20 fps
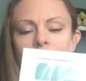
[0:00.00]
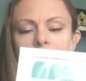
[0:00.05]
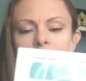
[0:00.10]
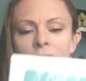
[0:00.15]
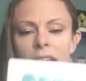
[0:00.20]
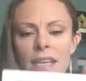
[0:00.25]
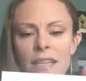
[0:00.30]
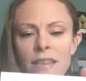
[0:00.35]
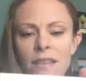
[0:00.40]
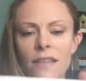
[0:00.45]

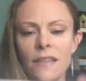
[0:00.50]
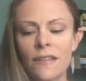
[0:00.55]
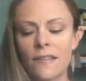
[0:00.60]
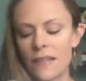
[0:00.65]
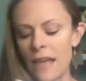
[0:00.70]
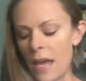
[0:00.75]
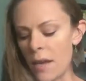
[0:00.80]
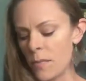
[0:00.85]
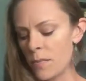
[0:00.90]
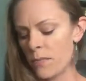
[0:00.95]
to get this
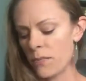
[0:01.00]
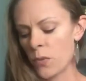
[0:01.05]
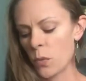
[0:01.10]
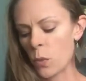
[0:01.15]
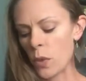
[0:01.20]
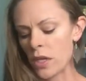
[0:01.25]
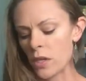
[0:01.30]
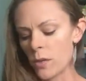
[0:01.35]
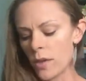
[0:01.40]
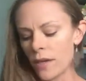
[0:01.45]
set,
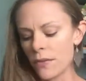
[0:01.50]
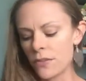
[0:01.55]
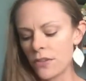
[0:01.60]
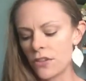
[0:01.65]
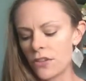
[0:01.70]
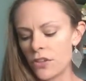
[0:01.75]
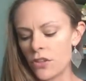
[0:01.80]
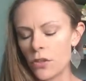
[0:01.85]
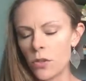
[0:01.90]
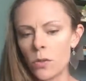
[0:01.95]
what you have to
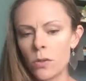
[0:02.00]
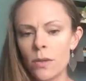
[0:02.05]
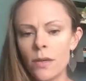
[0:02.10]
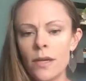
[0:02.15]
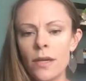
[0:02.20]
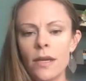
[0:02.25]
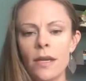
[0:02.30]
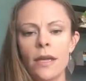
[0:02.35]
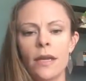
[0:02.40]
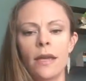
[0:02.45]
do
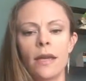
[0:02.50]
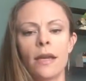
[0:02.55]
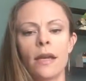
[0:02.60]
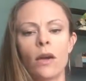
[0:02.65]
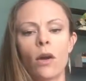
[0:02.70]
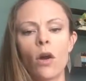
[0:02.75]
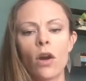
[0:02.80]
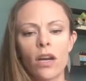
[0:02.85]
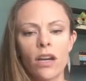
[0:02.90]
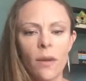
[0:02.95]

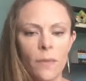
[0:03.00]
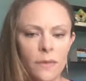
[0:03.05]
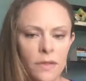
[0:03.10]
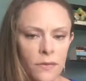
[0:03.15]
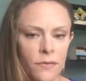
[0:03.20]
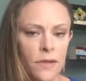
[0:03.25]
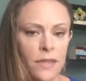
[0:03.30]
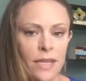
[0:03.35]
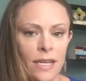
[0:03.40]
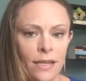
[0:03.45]
are a couple
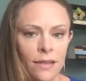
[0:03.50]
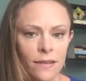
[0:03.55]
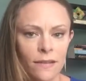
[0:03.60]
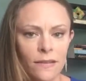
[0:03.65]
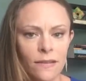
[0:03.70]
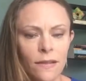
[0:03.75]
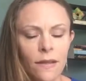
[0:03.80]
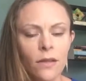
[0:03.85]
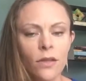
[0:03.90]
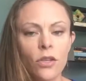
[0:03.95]
different
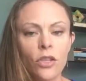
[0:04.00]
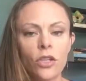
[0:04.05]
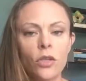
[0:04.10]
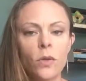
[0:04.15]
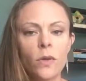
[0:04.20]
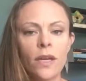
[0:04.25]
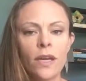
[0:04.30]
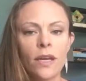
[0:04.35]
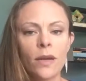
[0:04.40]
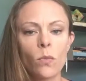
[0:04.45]
things.
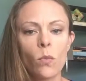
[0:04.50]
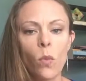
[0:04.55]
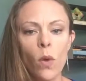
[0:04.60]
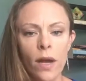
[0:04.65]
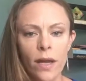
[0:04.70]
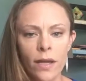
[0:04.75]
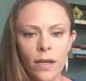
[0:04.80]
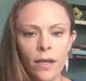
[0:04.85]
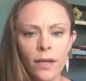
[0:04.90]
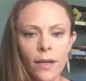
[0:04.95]
You can,
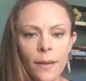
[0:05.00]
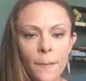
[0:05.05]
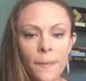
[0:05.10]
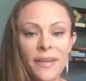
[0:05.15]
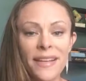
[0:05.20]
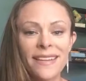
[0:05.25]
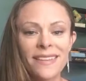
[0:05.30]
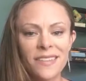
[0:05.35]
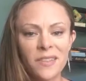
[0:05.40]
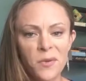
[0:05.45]
one,
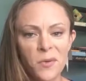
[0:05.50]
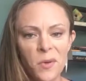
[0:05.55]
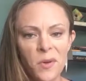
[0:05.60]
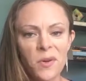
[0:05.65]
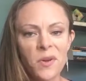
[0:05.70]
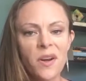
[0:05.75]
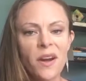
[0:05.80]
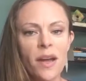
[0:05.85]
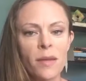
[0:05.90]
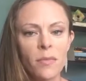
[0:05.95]
place an
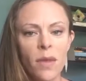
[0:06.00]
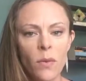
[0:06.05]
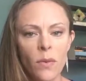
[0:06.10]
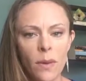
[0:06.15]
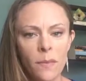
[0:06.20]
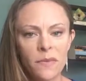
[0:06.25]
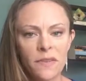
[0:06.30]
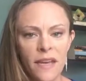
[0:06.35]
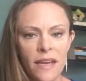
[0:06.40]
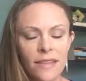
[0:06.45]
order on my
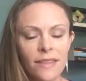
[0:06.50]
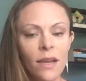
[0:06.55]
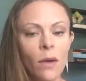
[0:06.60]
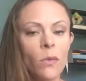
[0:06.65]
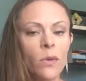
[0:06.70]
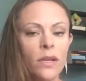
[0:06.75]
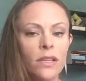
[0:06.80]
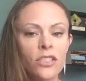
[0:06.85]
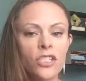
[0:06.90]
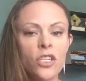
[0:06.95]
website. That
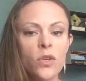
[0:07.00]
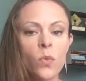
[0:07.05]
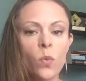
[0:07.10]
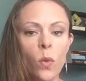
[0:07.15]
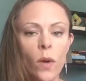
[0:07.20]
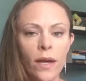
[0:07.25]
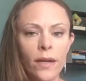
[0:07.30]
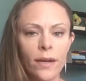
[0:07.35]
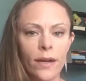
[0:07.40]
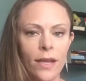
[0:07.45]
will get you
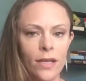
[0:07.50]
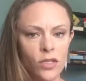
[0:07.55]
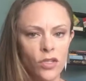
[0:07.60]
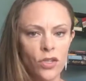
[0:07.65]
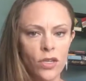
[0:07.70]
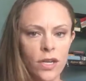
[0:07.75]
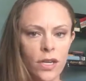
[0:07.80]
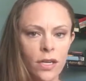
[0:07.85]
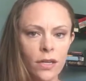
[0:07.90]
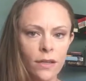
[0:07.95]
one
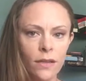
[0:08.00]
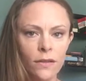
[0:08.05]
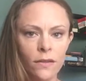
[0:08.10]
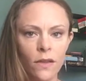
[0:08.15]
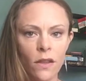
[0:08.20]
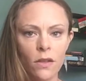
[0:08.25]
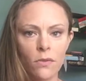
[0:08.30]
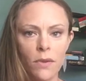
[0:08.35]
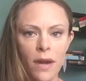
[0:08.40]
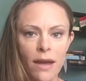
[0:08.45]
entry
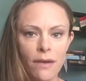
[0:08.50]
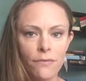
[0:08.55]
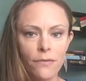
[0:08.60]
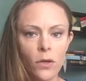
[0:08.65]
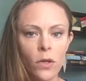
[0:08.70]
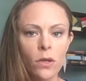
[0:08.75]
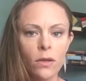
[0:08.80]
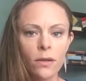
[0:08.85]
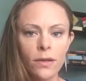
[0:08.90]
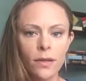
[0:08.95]
into the
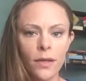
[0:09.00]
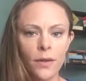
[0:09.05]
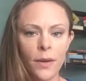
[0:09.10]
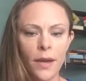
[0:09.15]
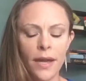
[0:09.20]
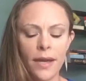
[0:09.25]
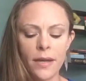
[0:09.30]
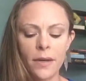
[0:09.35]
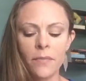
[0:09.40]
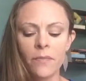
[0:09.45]
raffle,
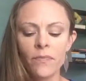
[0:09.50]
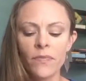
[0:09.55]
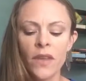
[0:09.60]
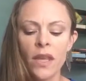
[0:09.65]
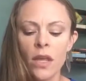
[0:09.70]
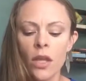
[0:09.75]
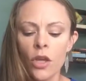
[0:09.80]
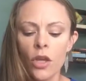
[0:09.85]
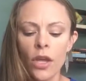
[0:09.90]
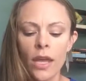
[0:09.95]
okay?
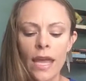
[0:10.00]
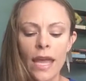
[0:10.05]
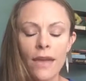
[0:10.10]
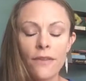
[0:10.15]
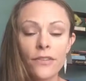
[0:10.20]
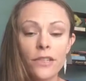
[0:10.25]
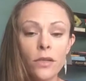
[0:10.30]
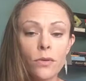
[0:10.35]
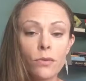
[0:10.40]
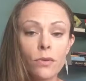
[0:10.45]

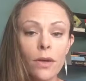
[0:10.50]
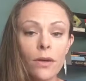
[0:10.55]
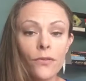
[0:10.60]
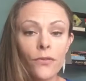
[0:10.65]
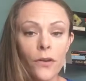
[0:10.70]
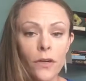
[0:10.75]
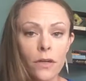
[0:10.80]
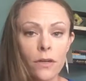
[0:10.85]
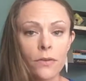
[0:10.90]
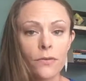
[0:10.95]
If you
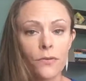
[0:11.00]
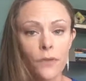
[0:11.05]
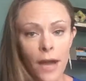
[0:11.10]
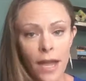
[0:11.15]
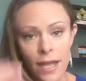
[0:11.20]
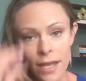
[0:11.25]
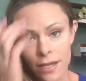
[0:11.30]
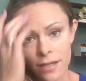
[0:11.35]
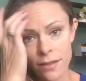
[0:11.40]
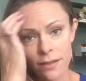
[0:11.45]
refer a
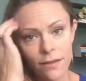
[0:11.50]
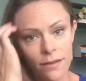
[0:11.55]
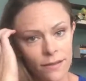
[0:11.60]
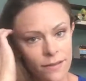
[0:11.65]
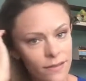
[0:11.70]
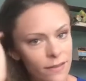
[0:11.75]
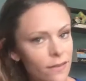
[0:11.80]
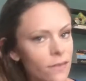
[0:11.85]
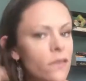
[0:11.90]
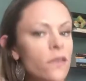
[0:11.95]

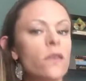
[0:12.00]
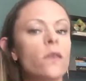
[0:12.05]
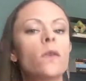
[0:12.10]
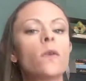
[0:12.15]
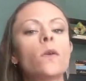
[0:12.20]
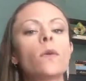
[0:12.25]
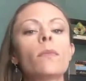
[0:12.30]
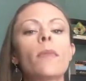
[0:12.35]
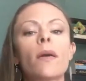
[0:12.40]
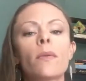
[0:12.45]
friend
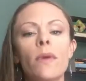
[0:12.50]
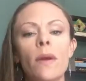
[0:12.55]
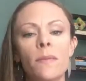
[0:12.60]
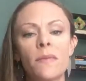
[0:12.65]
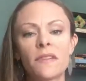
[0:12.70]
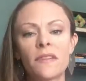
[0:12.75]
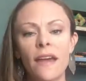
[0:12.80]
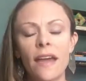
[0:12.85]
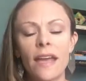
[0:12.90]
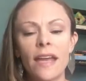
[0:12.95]
to my
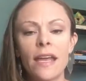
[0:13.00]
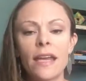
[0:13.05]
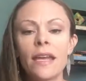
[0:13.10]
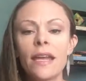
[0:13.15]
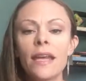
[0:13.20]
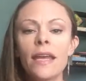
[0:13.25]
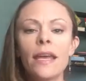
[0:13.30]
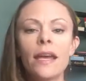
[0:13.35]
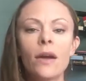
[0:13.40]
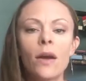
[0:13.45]
website
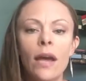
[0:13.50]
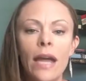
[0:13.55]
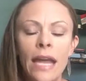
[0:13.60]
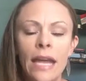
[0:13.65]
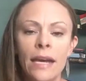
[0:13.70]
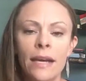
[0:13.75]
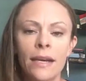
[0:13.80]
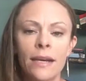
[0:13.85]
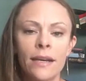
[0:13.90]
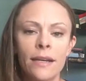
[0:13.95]

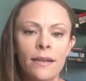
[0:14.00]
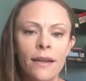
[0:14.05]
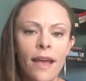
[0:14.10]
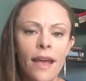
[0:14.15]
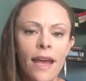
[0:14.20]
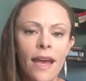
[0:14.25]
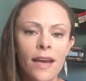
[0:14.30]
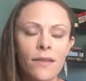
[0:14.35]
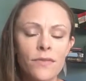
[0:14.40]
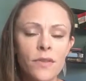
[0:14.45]
and
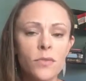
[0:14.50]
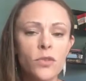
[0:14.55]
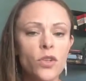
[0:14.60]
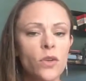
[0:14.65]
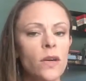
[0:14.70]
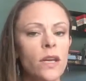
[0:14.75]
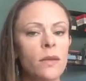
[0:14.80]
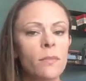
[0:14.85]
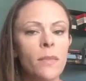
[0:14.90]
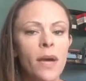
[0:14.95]
have them
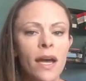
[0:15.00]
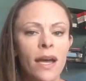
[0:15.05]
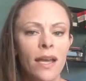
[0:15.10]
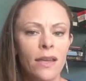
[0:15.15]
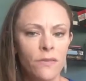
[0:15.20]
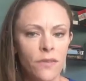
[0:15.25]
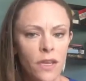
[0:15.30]
join my